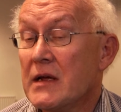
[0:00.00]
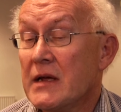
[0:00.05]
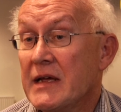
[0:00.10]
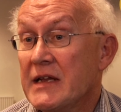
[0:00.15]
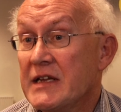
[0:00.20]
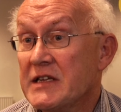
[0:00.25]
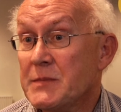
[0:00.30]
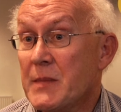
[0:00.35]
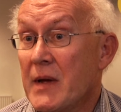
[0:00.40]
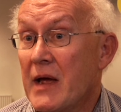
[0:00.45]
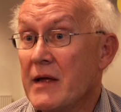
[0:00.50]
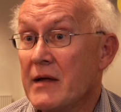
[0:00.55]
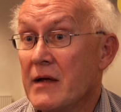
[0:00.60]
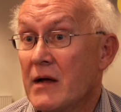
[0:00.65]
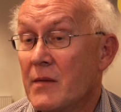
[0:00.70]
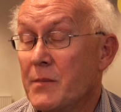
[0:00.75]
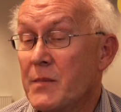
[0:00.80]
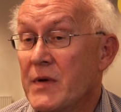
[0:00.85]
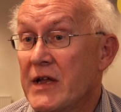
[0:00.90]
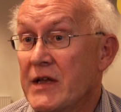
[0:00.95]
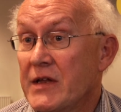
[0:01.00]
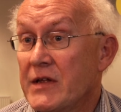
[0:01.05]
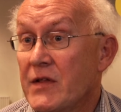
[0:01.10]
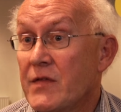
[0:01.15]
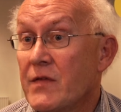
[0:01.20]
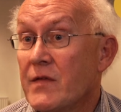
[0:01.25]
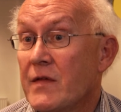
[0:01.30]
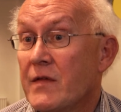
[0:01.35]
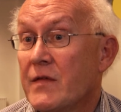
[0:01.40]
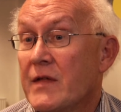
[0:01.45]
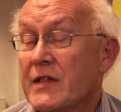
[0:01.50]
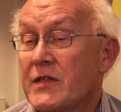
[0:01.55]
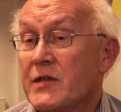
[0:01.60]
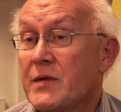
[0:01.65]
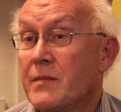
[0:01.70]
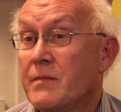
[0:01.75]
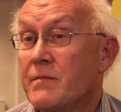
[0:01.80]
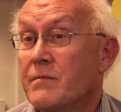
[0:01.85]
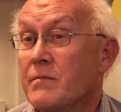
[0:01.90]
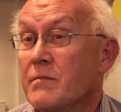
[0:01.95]
It is my opinion that
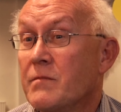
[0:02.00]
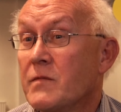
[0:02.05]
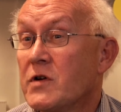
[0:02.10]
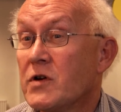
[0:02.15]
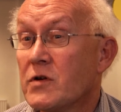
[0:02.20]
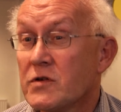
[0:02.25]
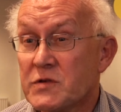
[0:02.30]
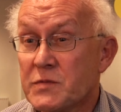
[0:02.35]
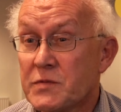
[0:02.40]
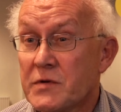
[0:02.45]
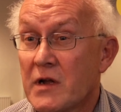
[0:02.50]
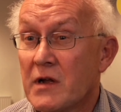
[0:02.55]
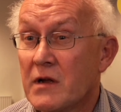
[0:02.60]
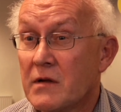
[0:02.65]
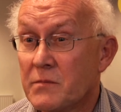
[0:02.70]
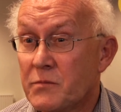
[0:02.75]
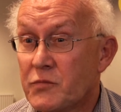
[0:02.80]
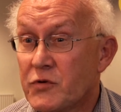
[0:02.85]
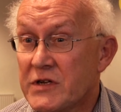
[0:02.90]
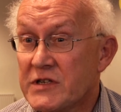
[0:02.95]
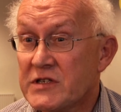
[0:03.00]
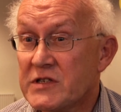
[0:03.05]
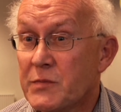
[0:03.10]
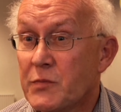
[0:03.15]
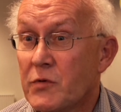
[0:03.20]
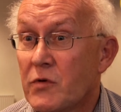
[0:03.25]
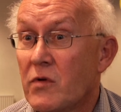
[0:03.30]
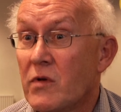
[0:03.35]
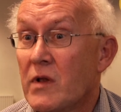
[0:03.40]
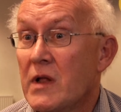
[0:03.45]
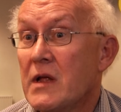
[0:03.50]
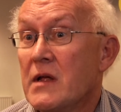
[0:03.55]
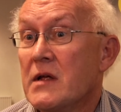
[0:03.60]
the GODS principle